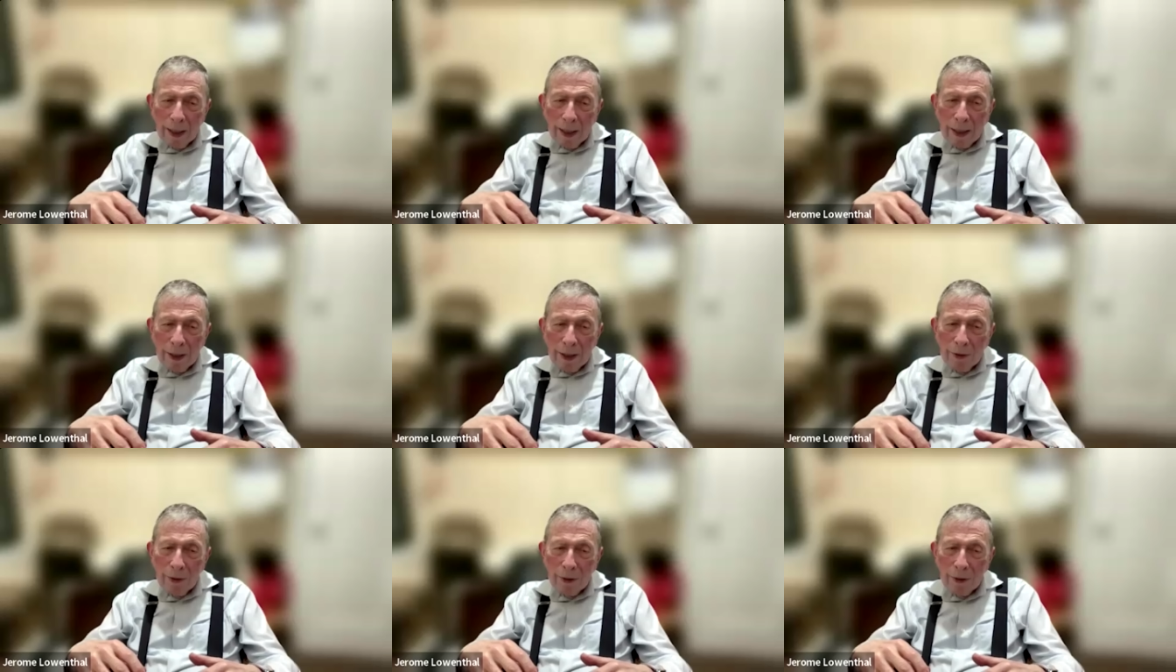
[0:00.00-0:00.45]

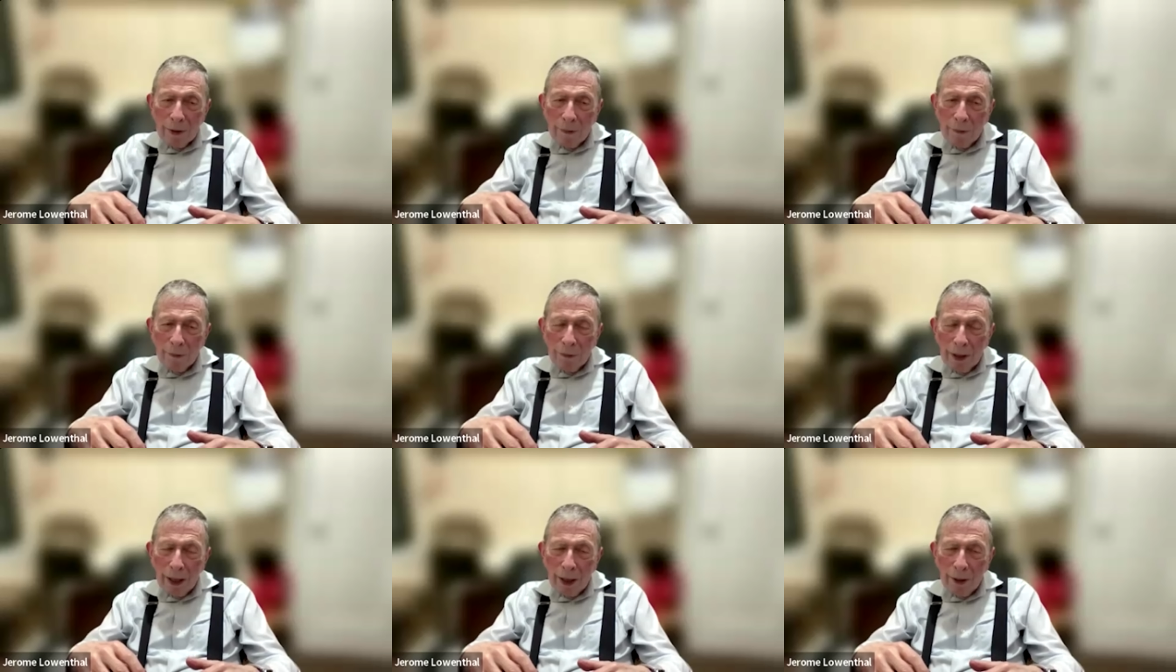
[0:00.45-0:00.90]
he took a
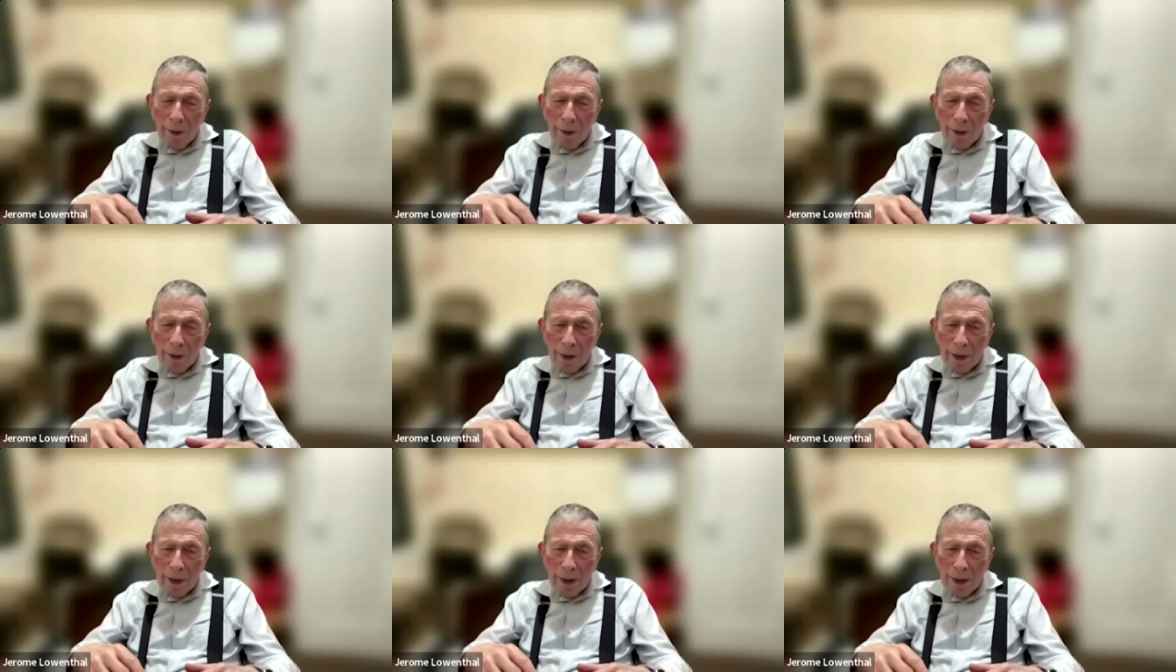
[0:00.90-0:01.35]

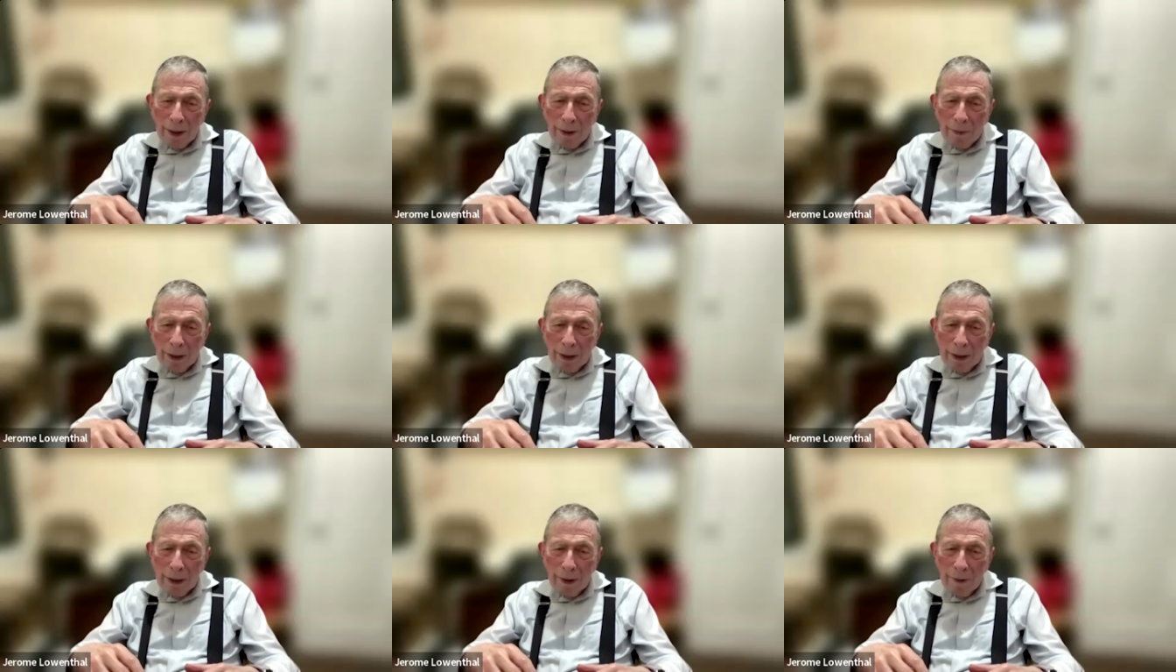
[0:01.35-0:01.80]
flower that
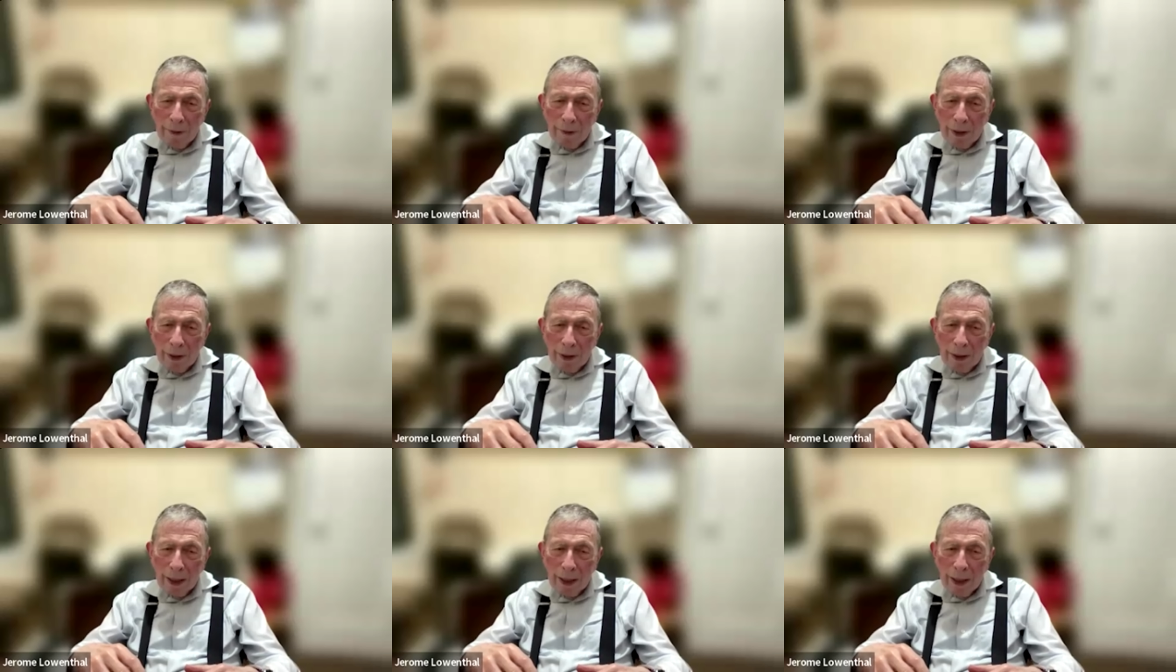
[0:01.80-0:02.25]
he'd been
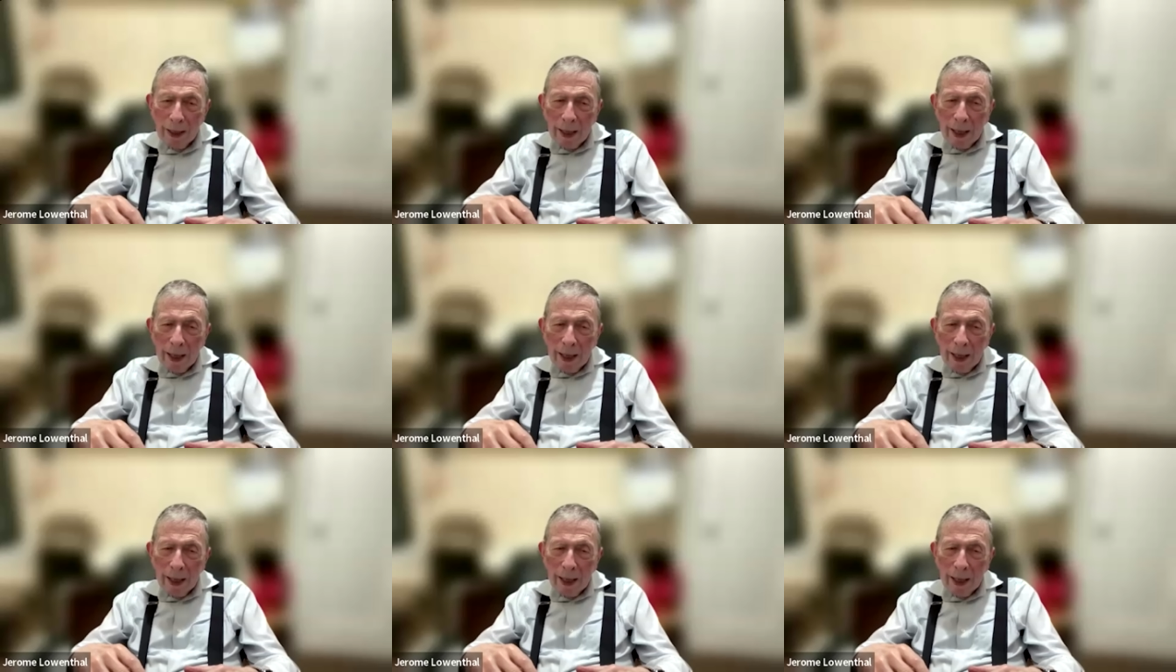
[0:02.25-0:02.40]
given